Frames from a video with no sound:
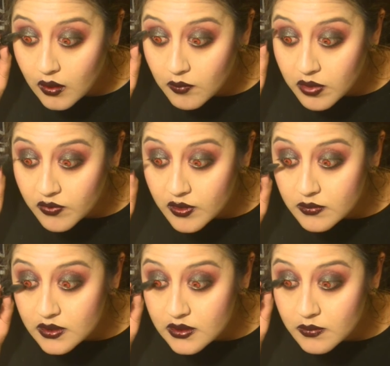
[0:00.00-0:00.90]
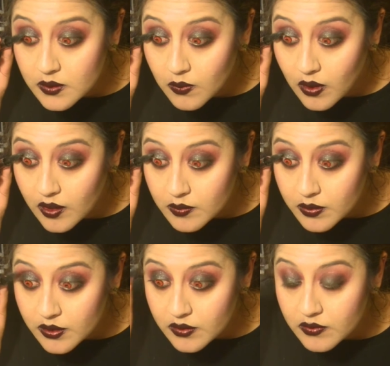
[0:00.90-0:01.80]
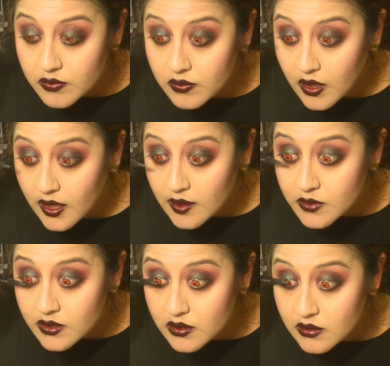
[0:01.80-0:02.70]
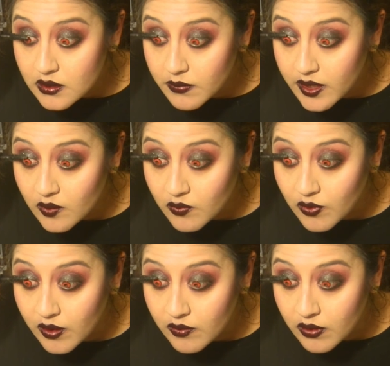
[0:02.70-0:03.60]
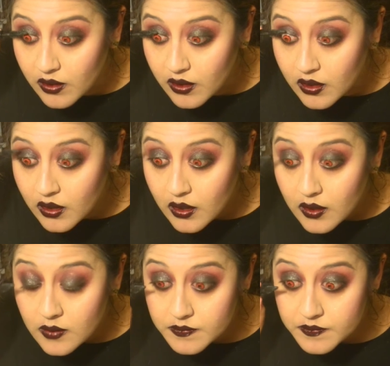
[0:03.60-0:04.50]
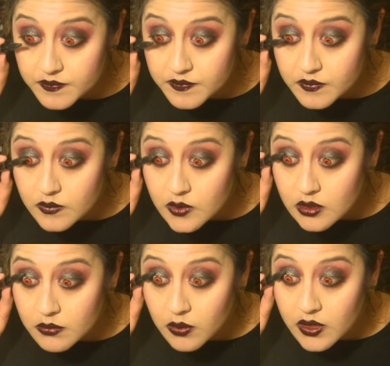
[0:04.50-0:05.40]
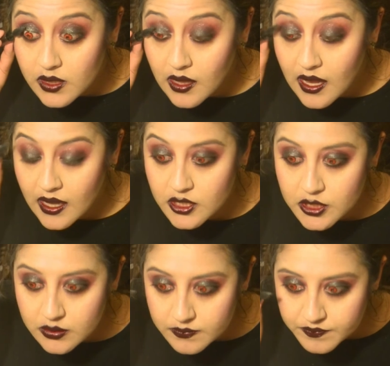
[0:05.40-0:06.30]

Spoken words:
Preferably something waterproof. I'm just using Makeup Forever Smoky Lash.